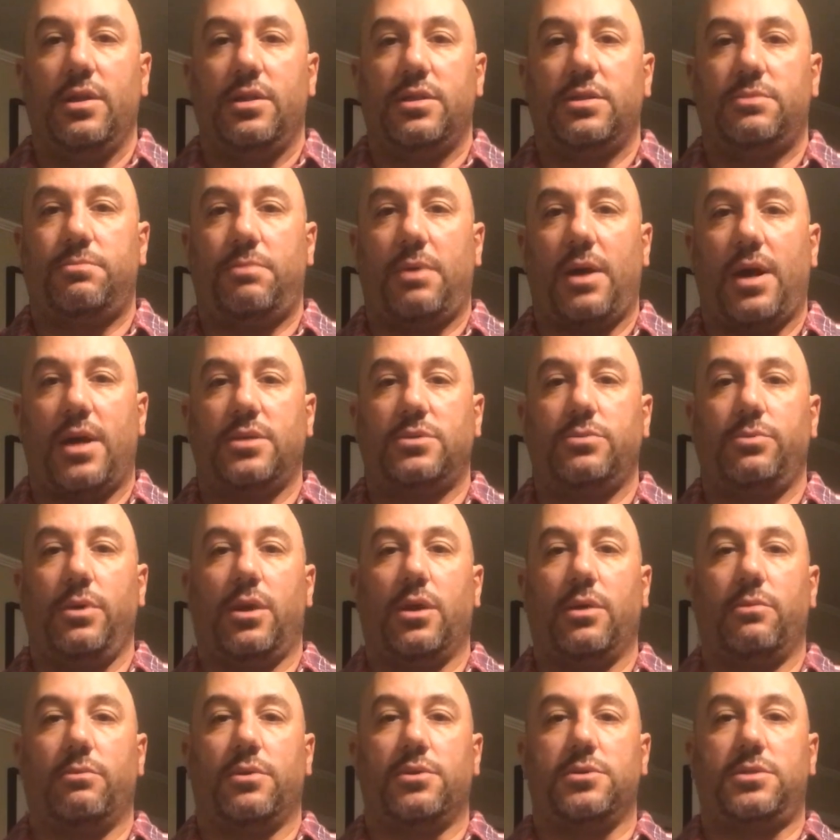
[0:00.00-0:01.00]
This past
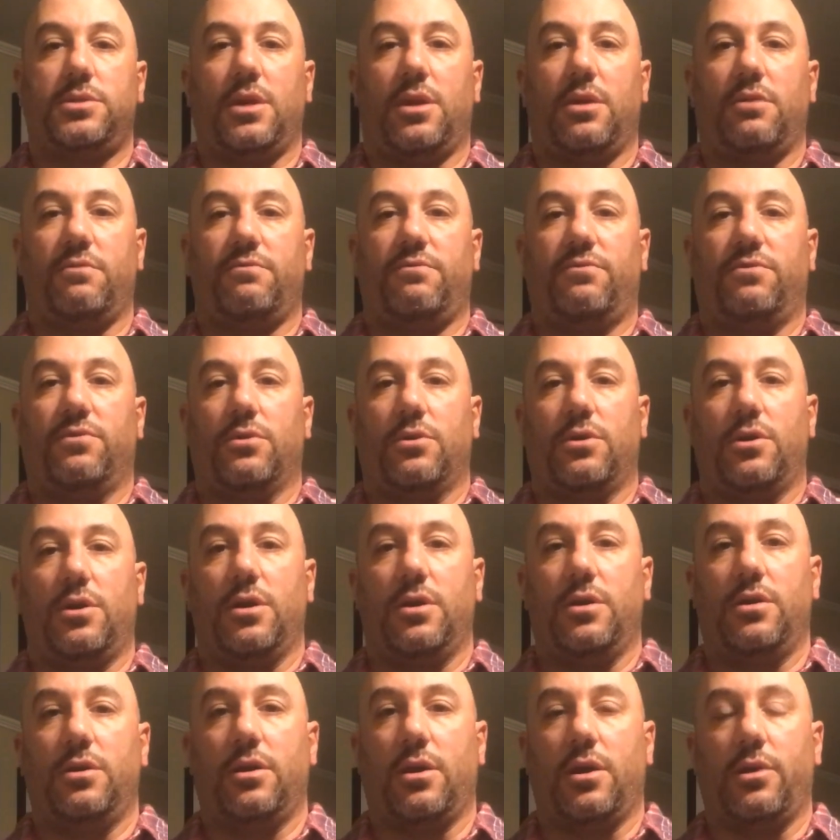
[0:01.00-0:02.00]
weekend when I was down in
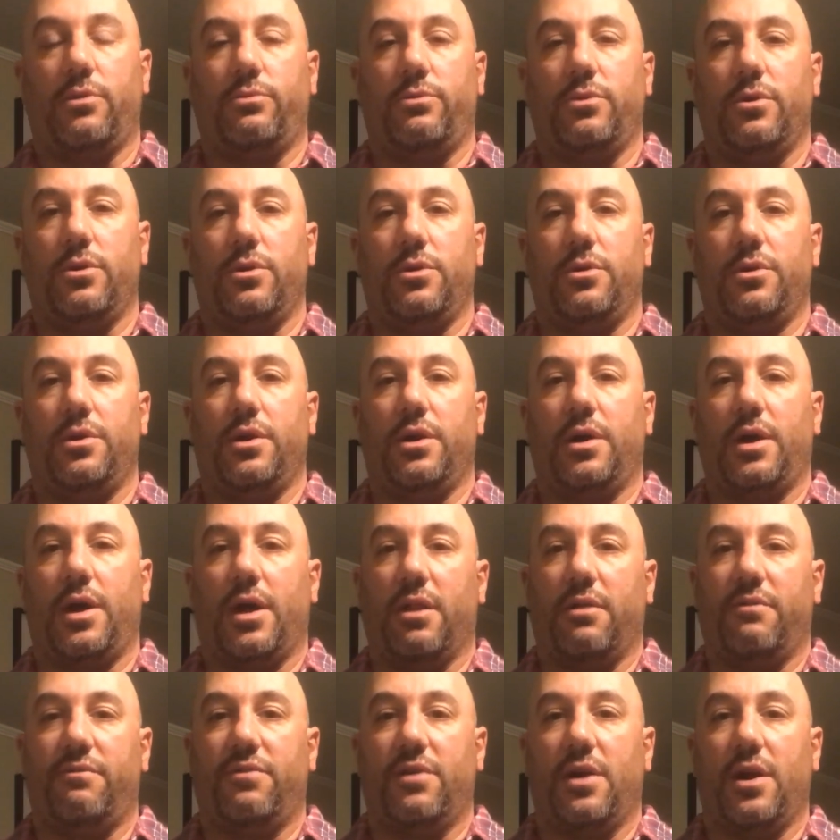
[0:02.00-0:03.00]
Florida, I rode
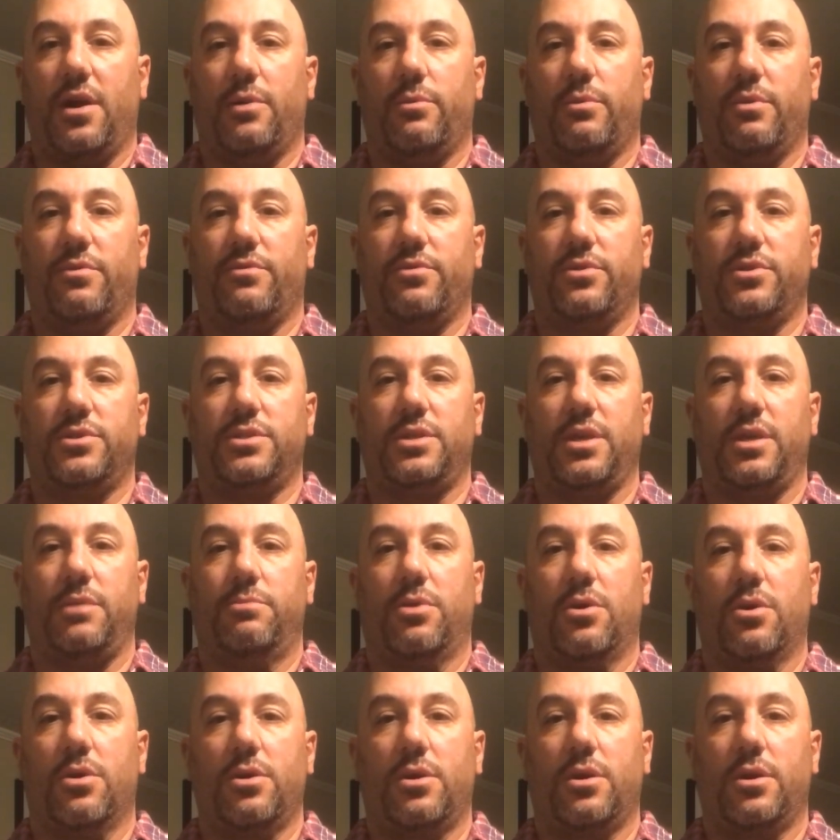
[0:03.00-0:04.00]
Alafia River State
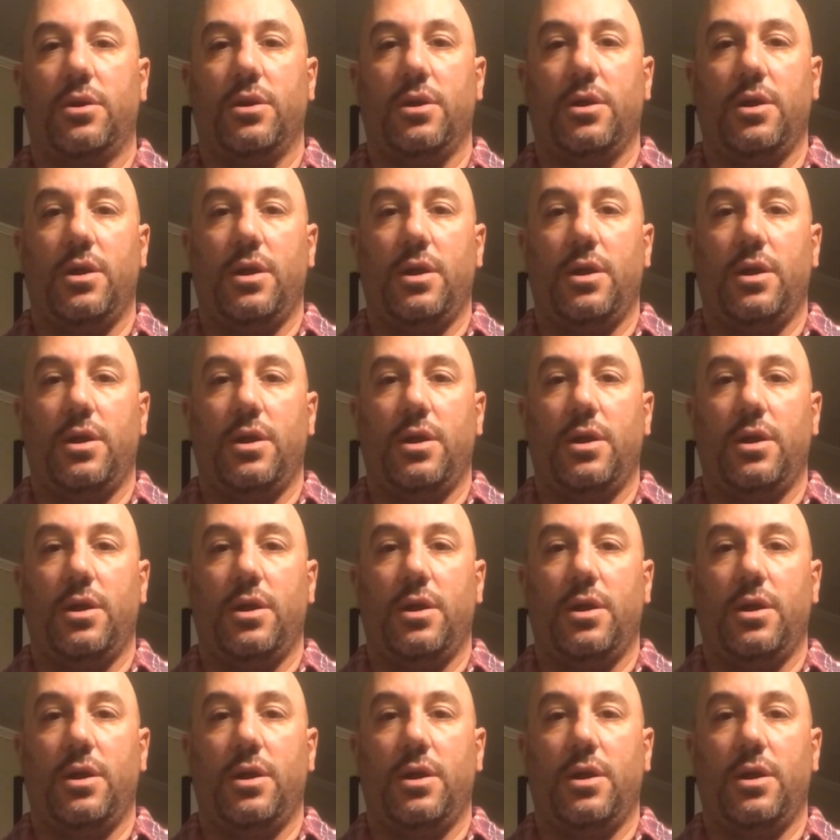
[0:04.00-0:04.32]
Park.